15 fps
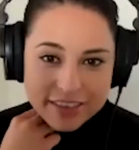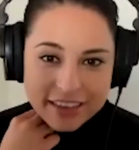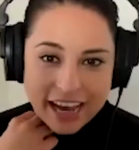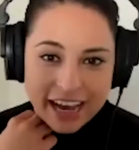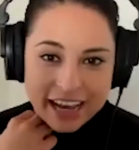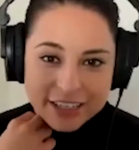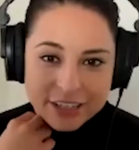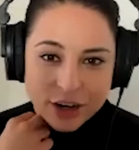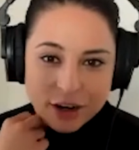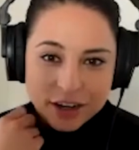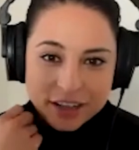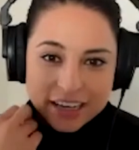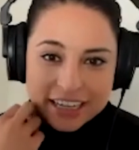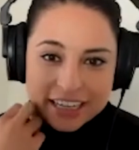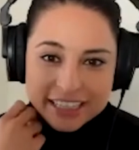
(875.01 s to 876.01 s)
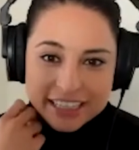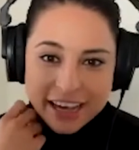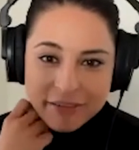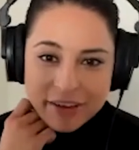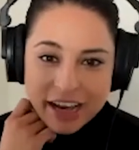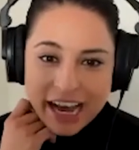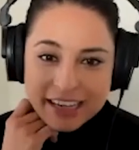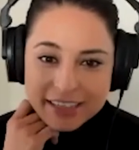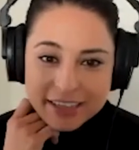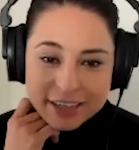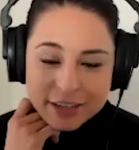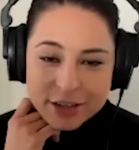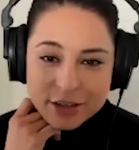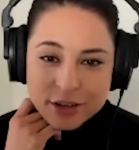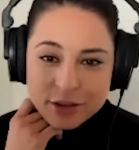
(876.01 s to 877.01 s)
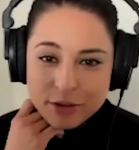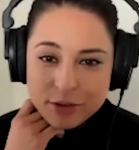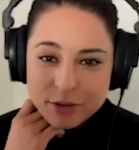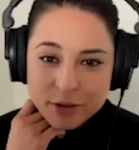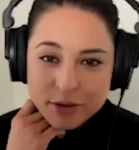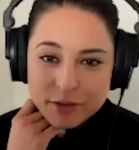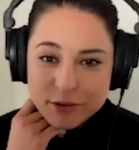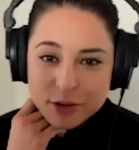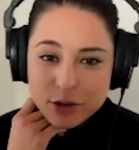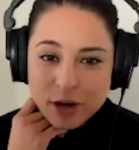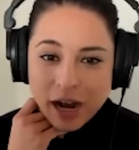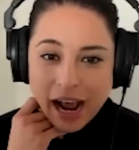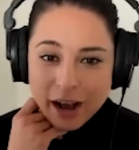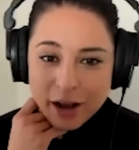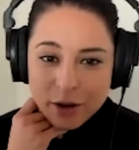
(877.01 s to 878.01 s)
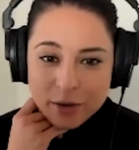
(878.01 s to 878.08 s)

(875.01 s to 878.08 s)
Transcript: that our clients have asked us to sort of track